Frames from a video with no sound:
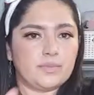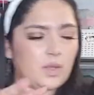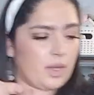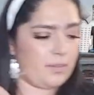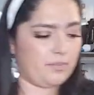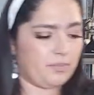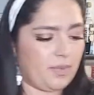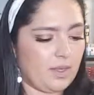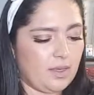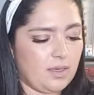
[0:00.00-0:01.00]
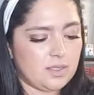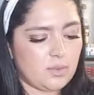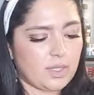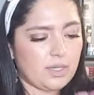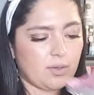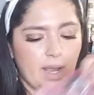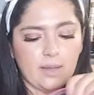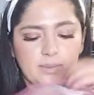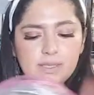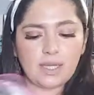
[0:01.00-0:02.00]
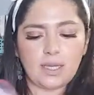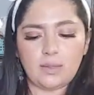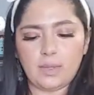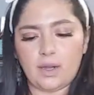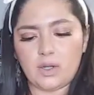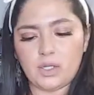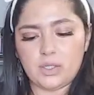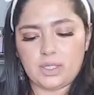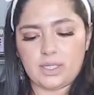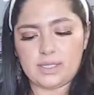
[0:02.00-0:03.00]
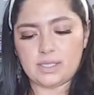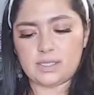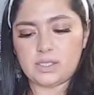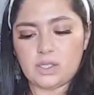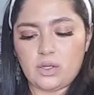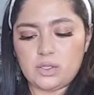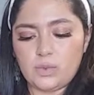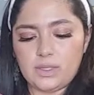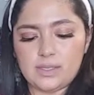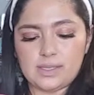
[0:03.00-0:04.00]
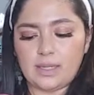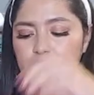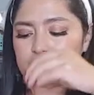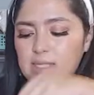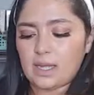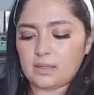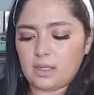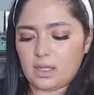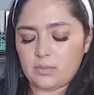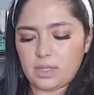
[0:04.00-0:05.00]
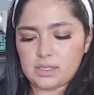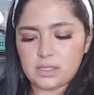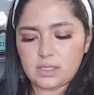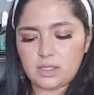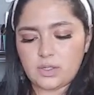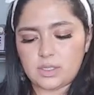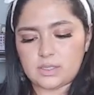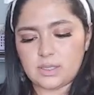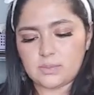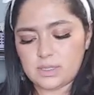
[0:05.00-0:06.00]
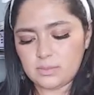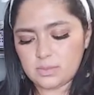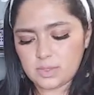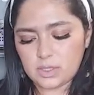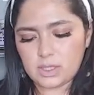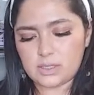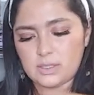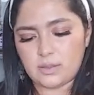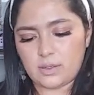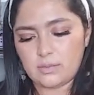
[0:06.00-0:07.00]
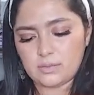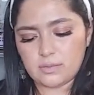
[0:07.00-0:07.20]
Okay, so we're gonna grab some our cookies and start doing the same exact thing. Basically, you're gonna dump some cookies in there.